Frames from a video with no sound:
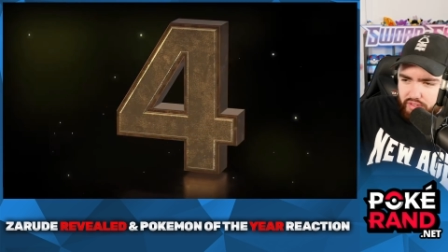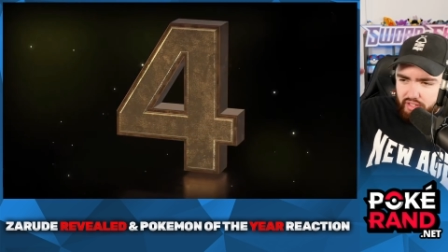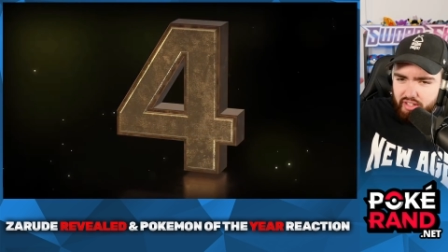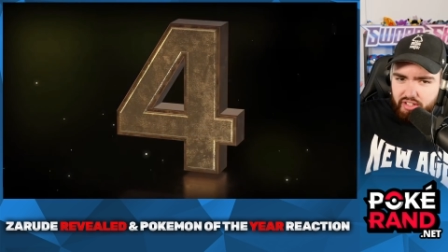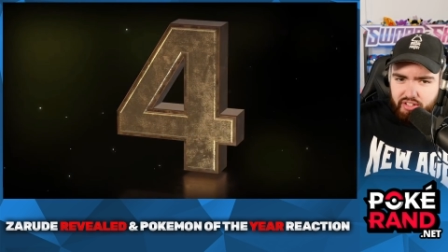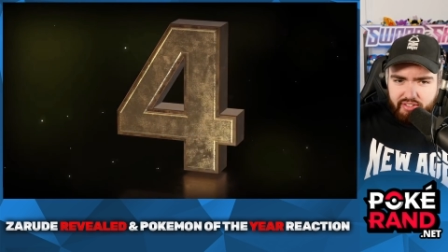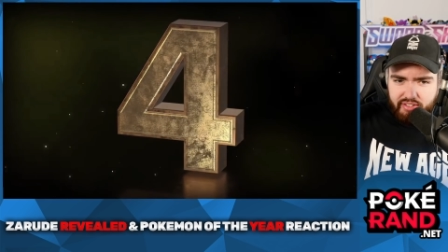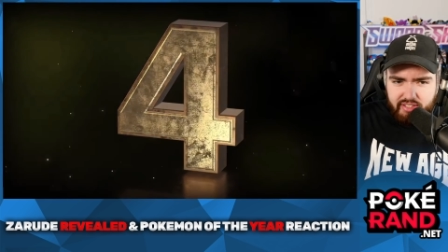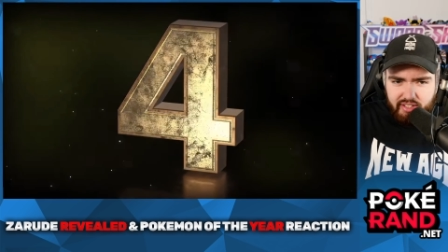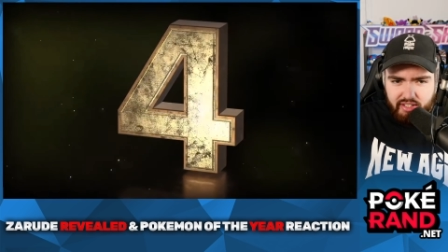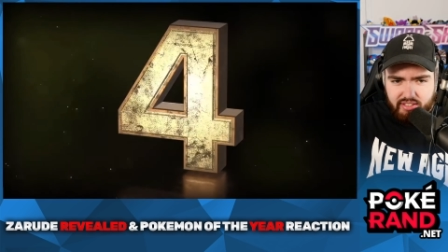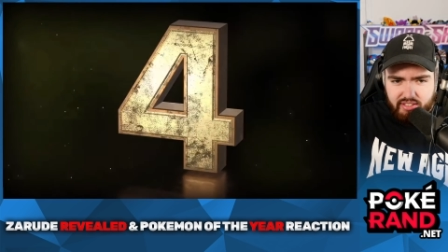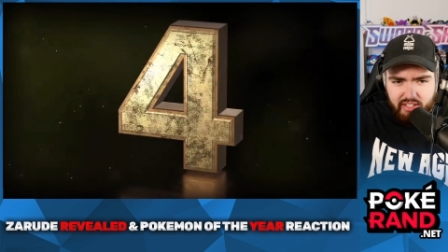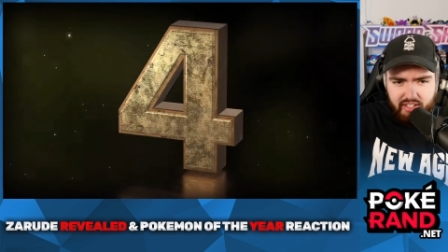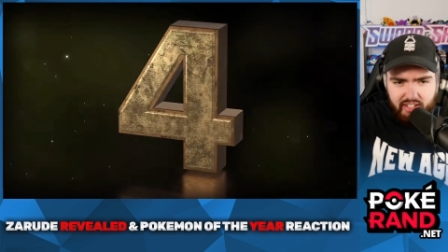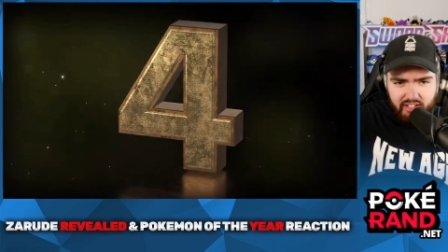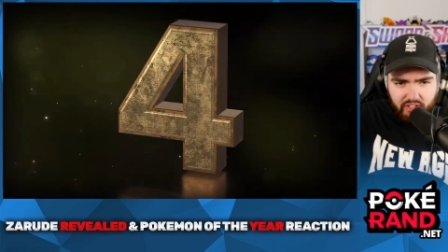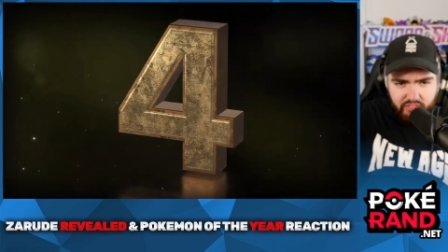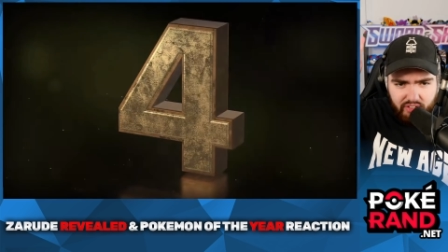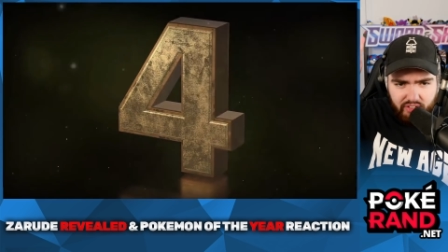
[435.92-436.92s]
there. You can see its
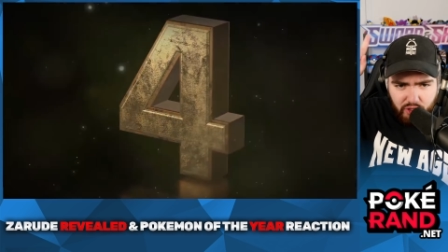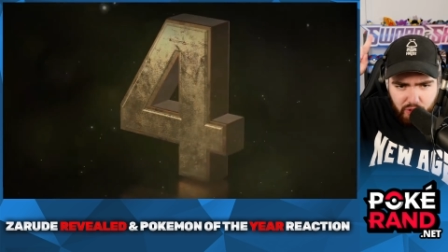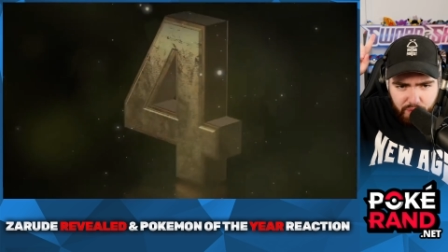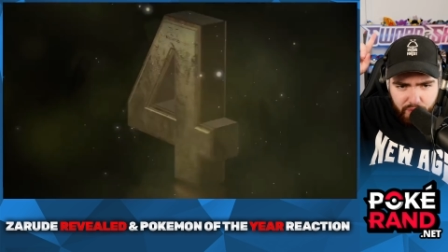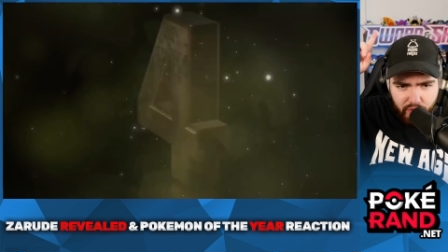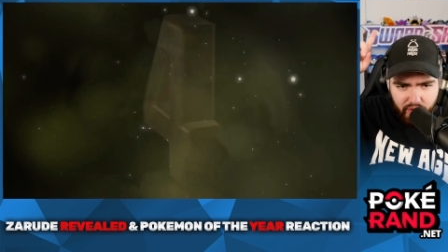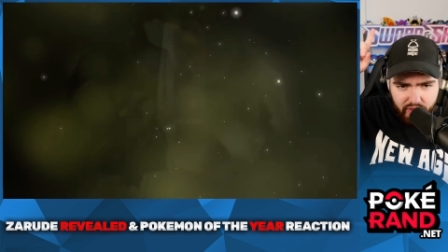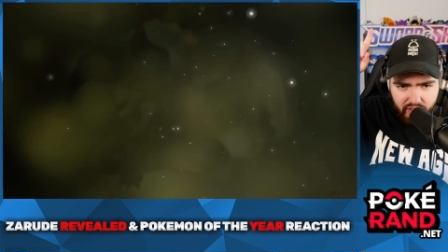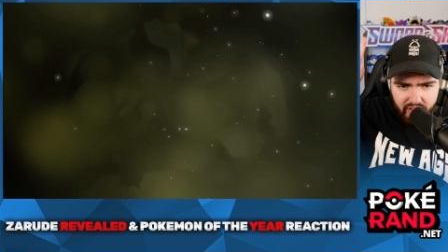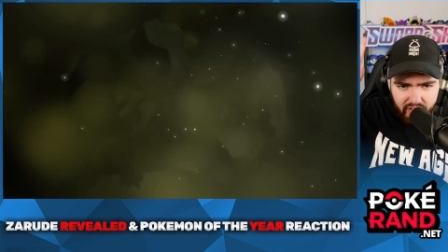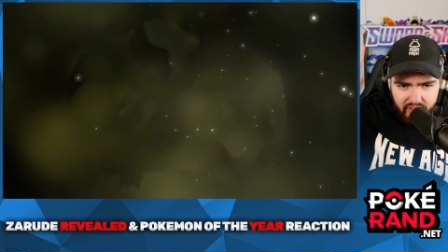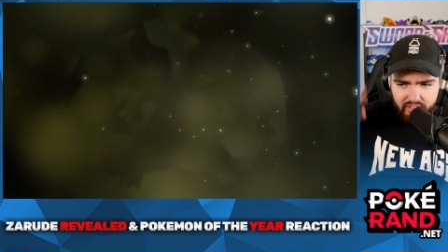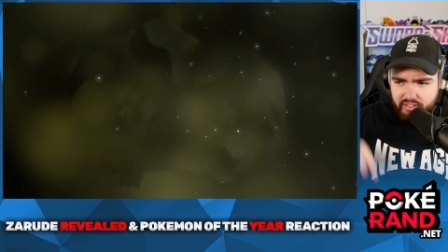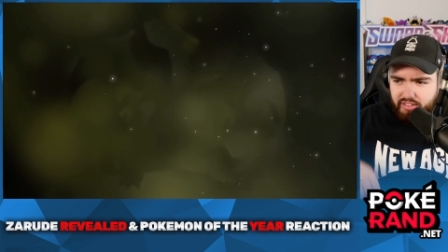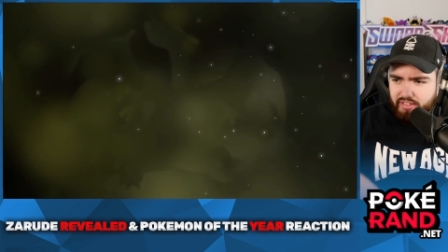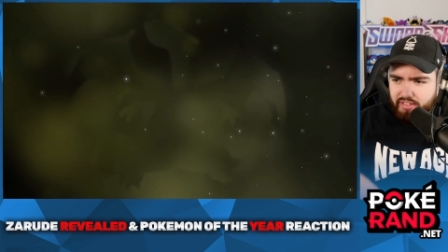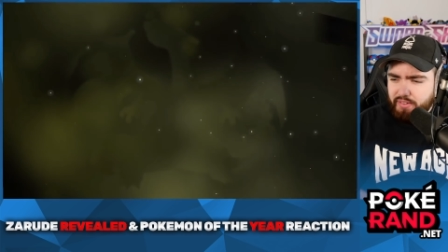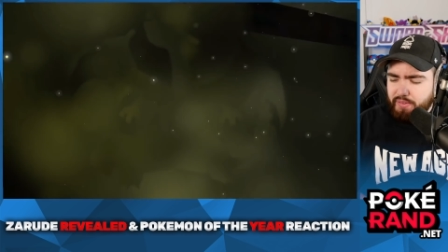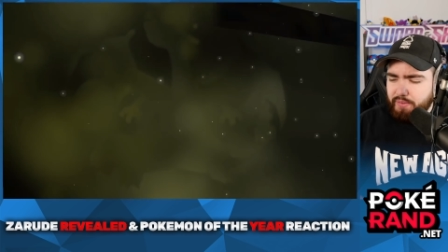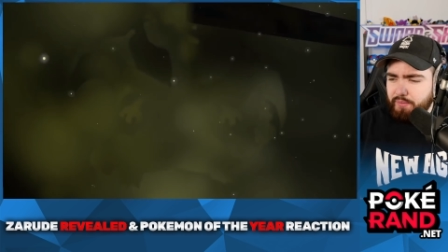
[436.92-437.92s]
ear, I think, just poking out.
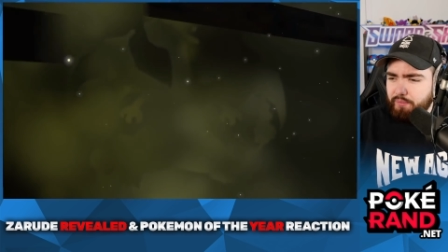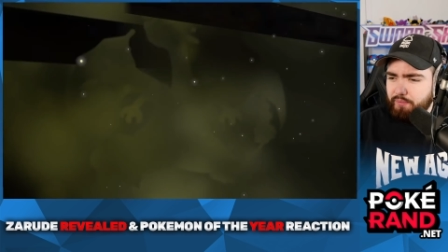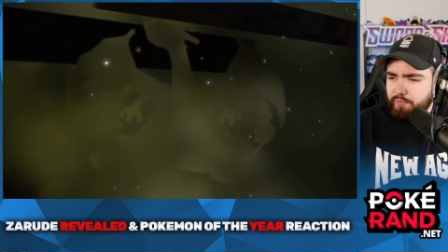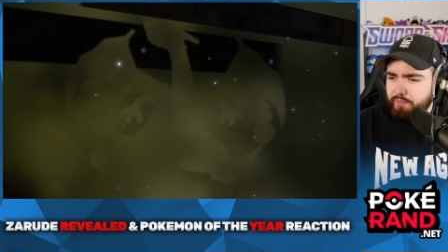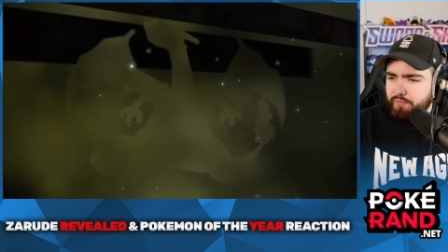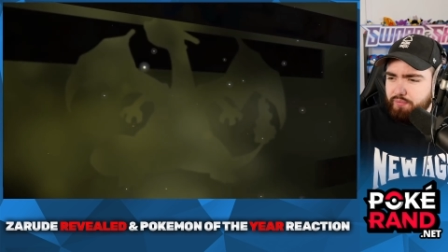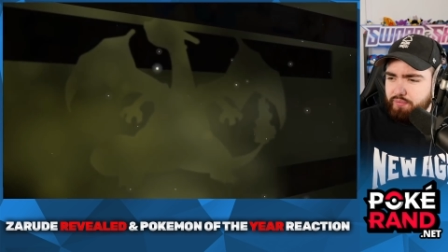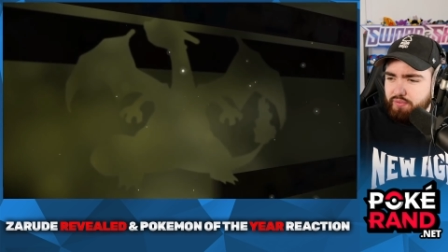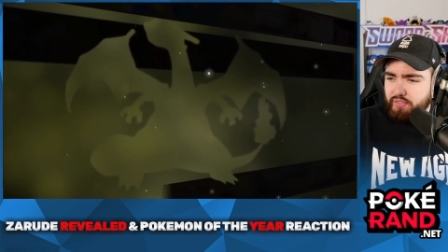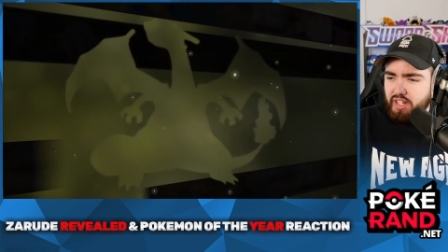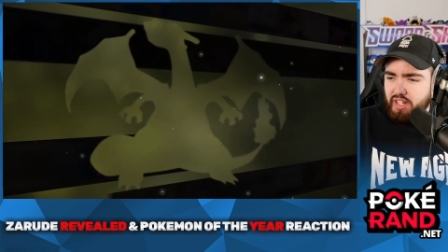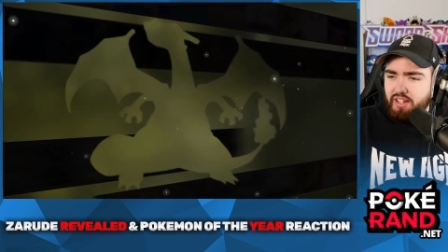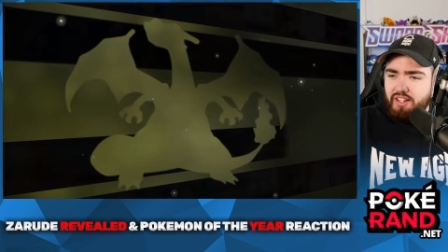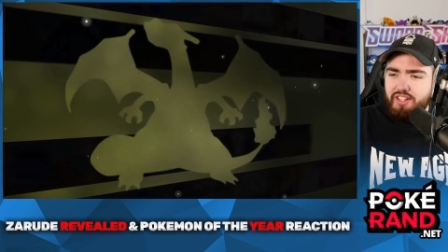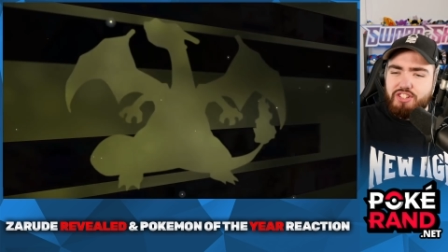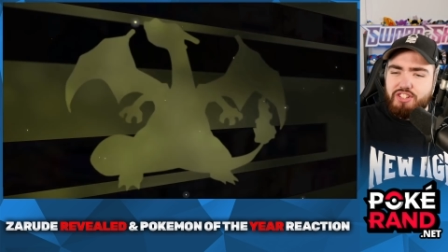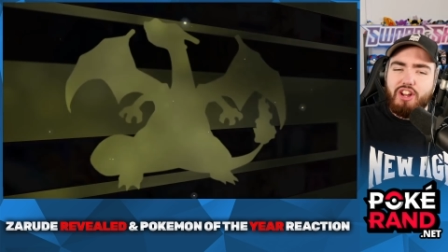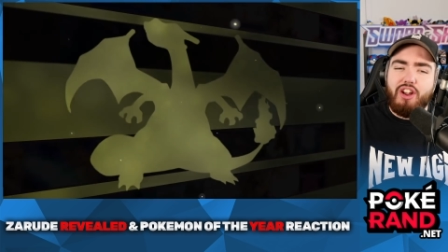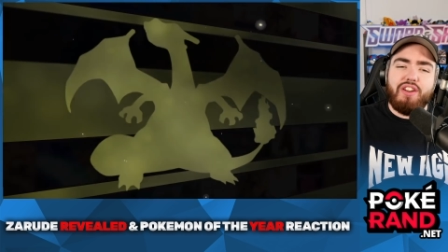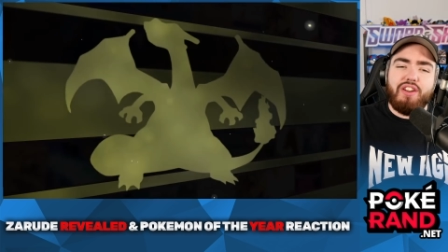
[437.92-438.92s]

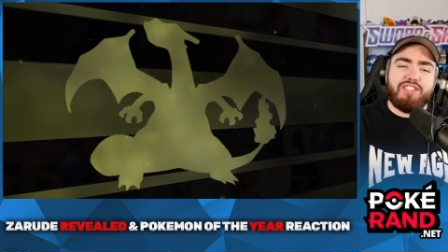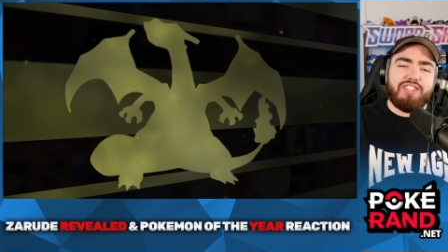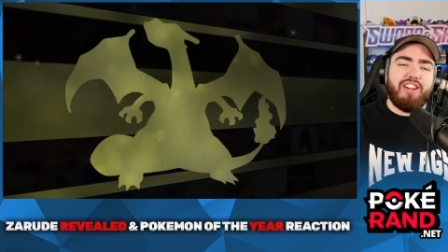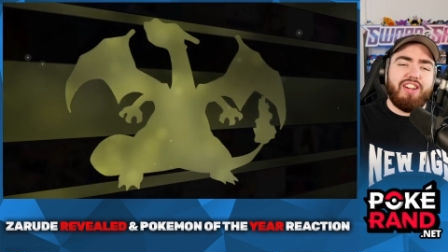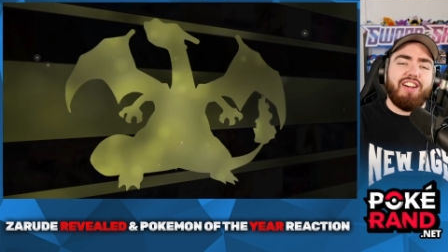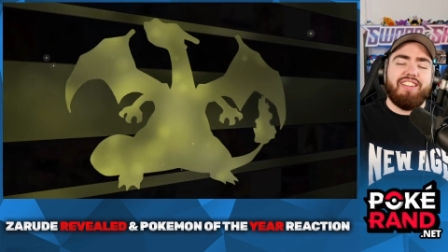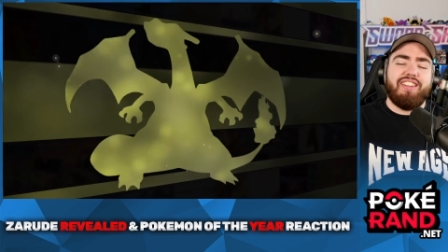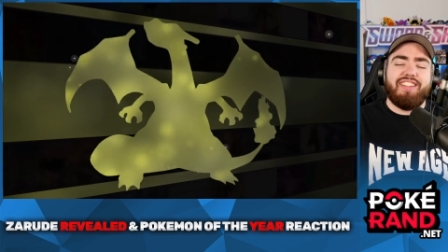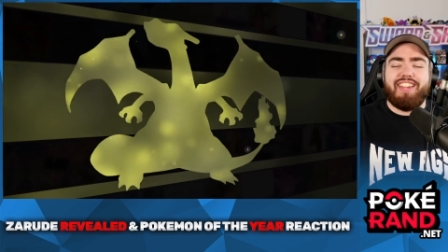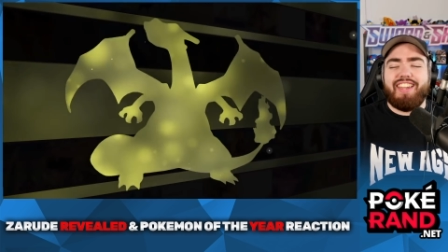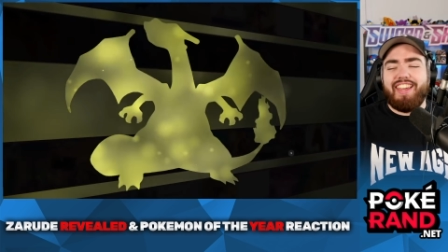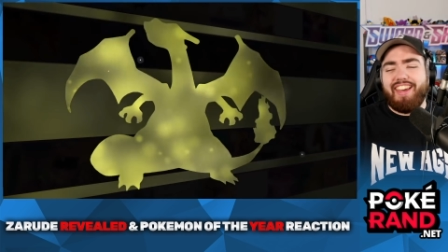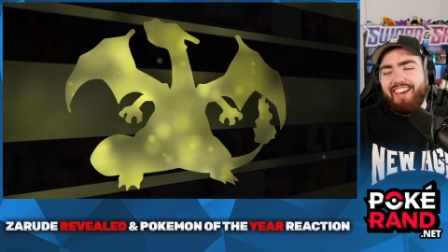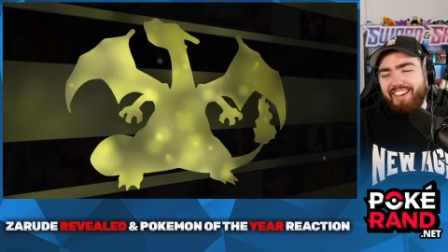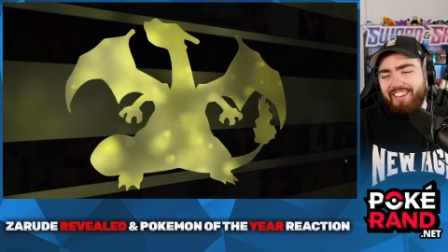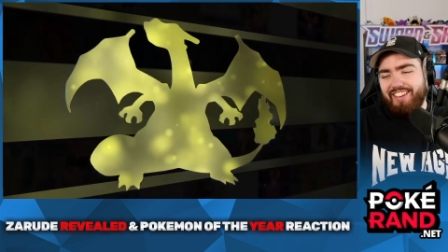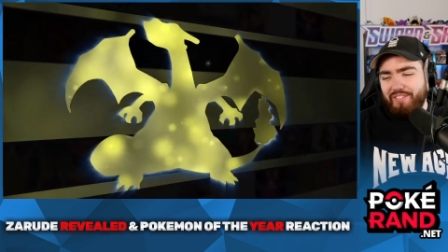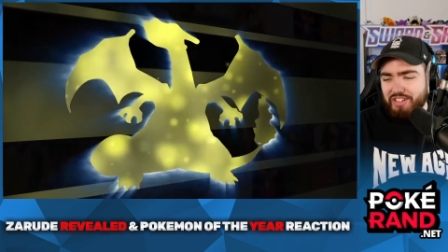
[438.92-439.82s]
Charizard, okay.